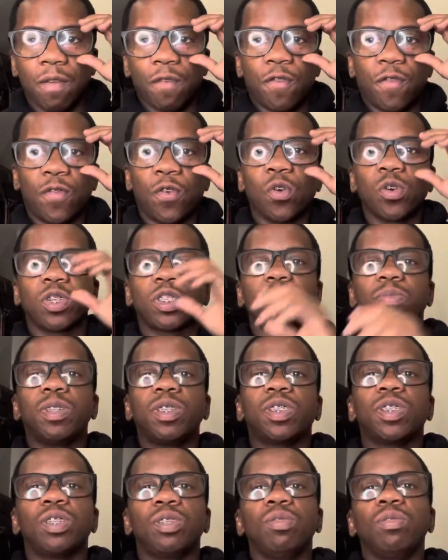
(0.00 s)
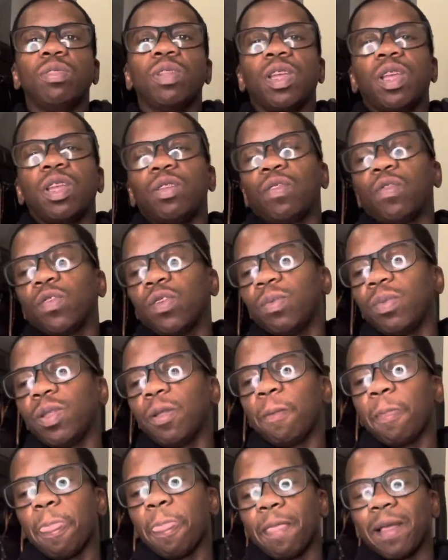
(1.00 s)
force me to do that. You feel
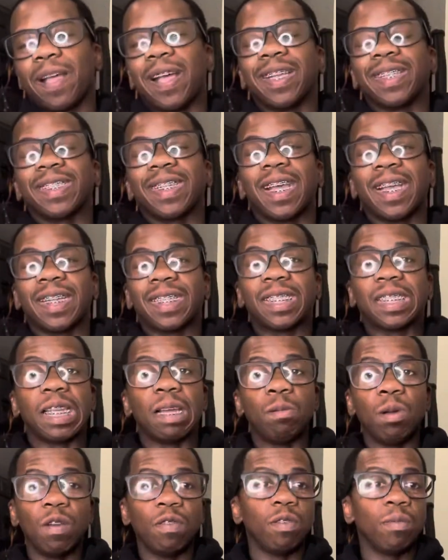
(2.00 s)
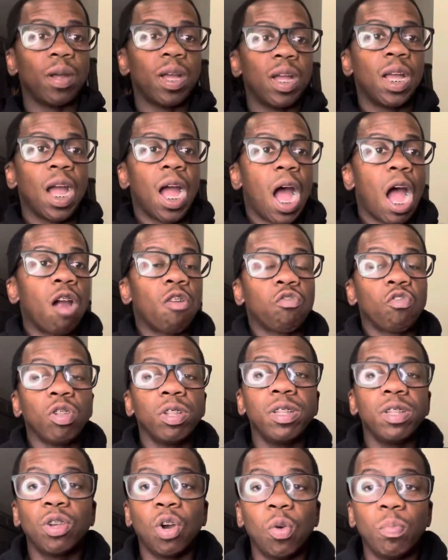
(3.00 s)
me? Because, like, some of them, I
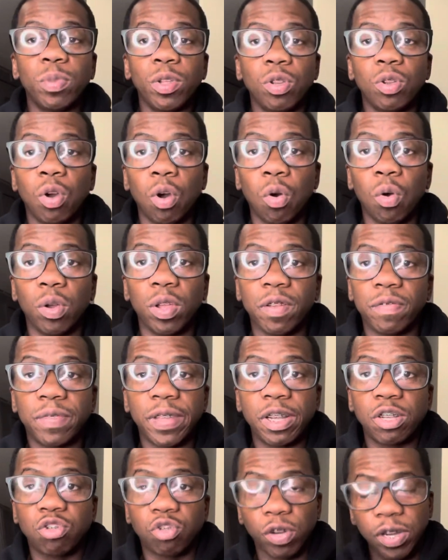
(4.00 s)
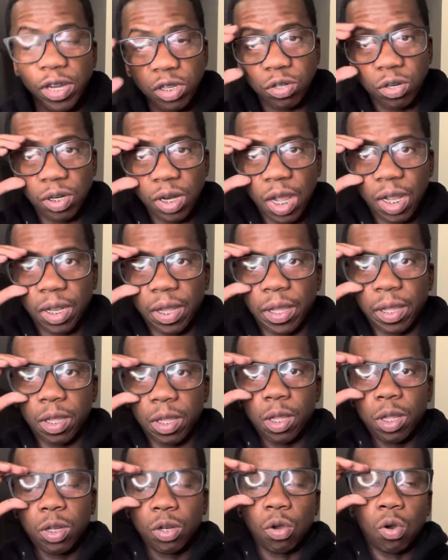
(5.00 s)
really don't be knowing if they trans or not. Like,
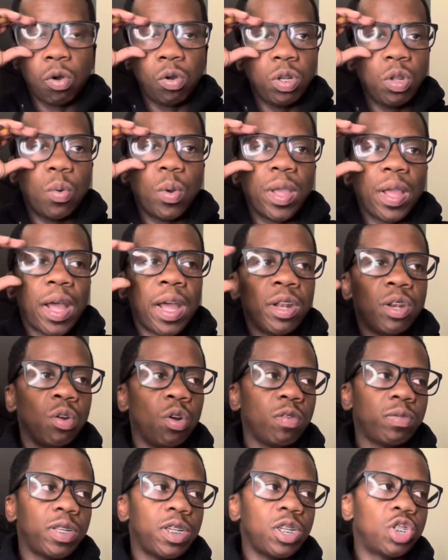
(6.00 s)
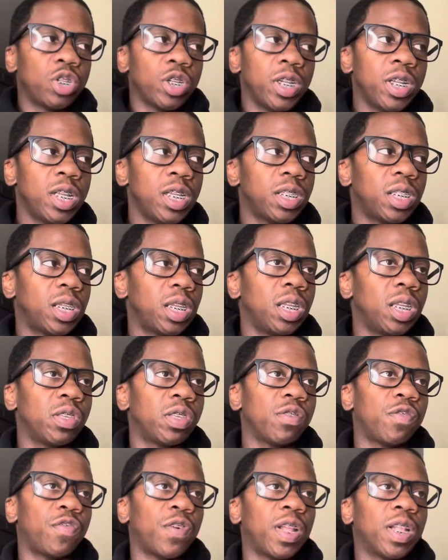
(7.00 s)
the only way I know if they trans is
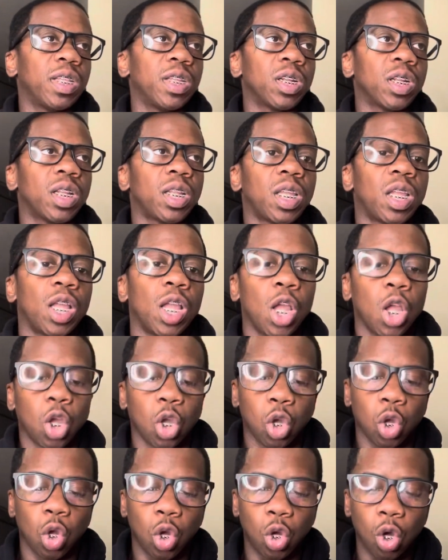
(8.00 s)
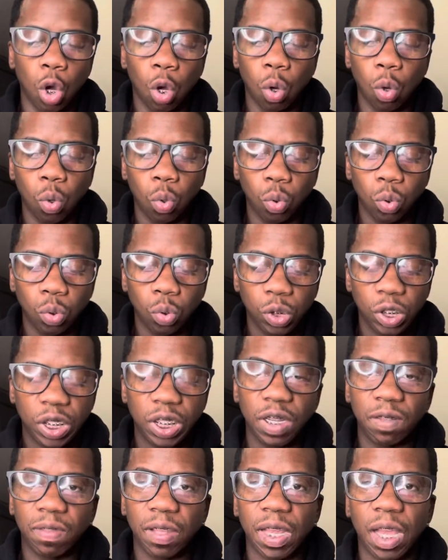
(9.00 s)
if I literally go
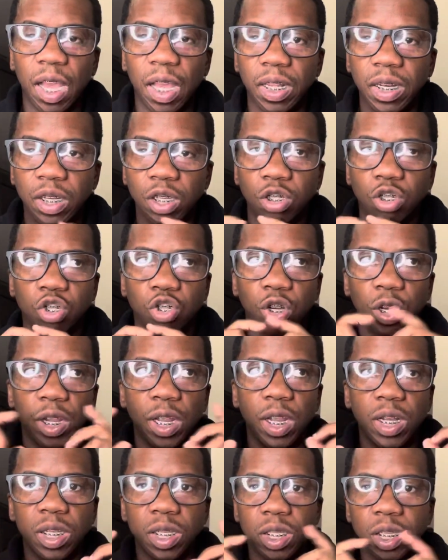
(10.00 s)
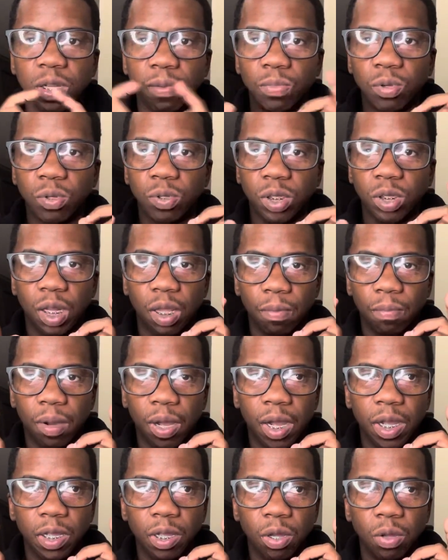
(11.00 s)
see if they got any trans symbols in their
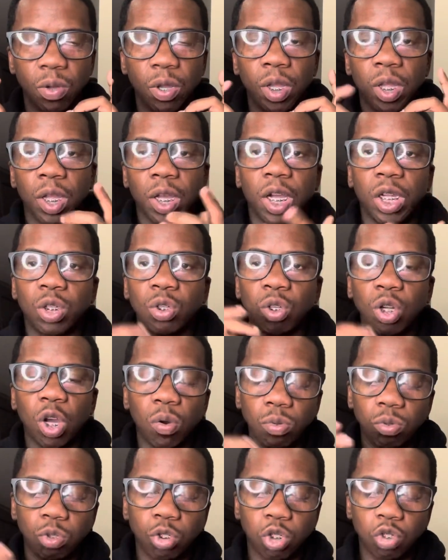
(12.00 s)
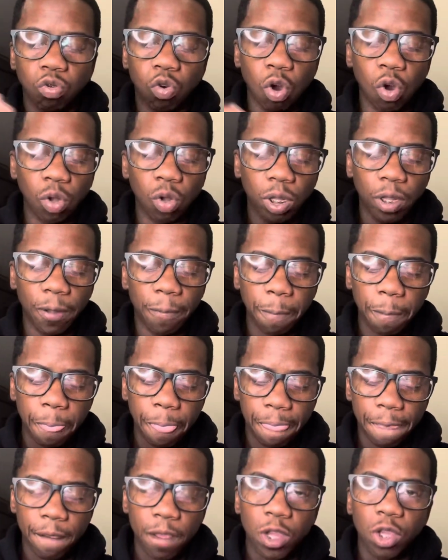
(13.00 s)
bio. Because, you know, when you're scrolling,
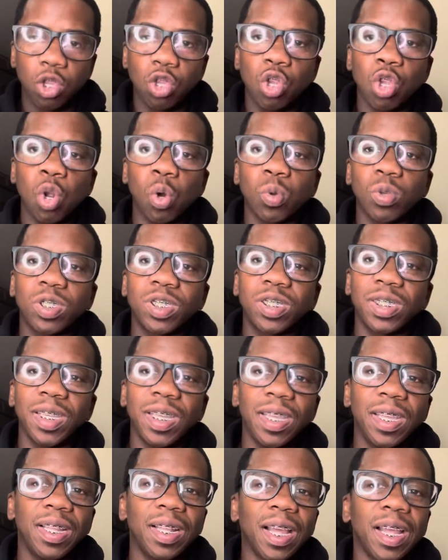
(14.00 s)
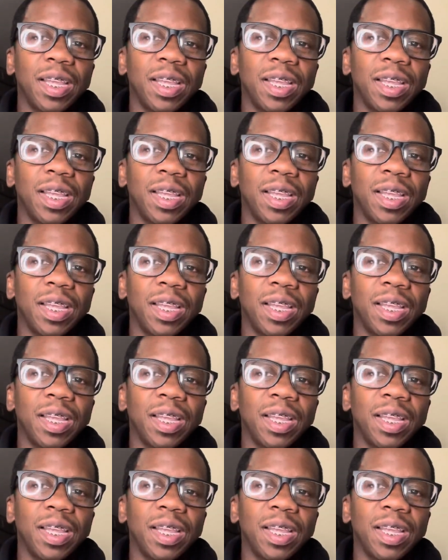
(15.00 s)
you don't see